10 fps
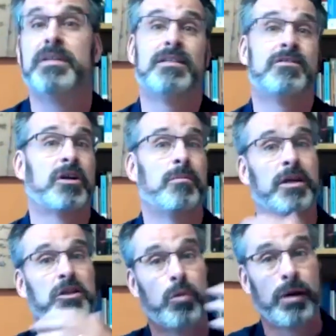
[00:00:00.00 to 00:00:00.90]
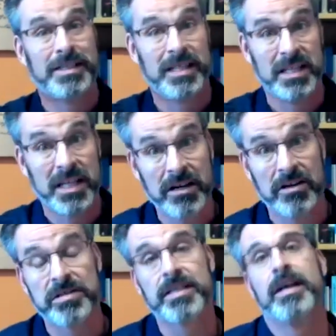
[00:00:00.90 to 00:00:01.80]
It took about 20
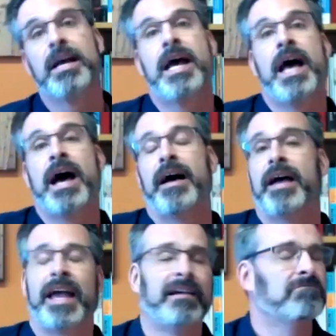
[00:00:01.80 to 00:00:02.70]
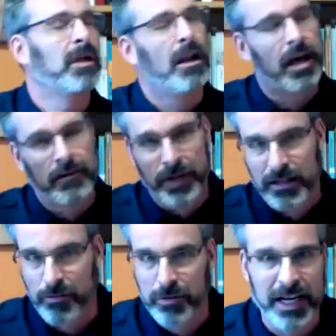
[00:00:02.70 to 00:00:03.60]
years, and a lot of
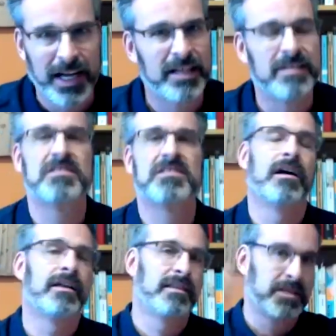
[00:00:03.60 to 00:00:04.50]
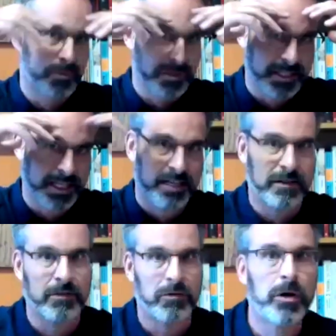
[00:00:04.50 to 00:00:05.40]
Anglo-Canadians thought this was the end of
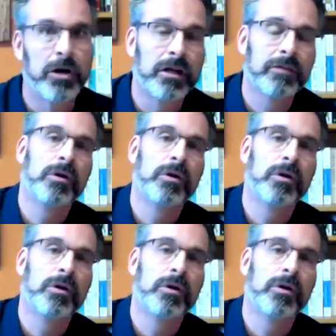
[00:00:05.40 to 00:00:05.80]
the world.